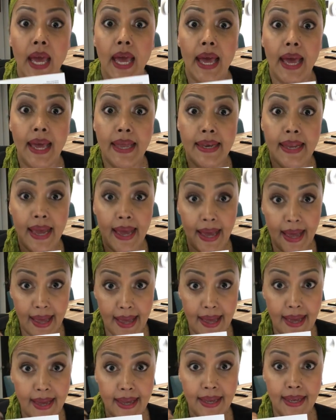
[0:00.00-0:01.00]
And
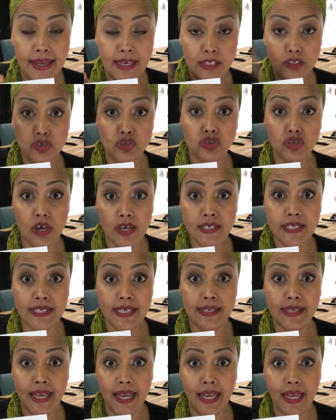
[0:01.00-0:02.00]
I,
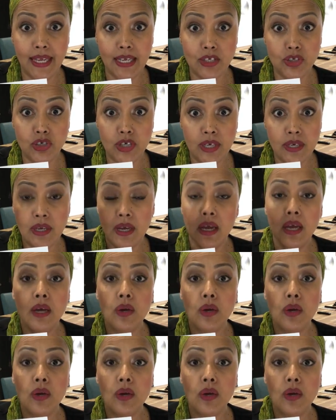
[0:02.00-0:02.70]
trusted agent,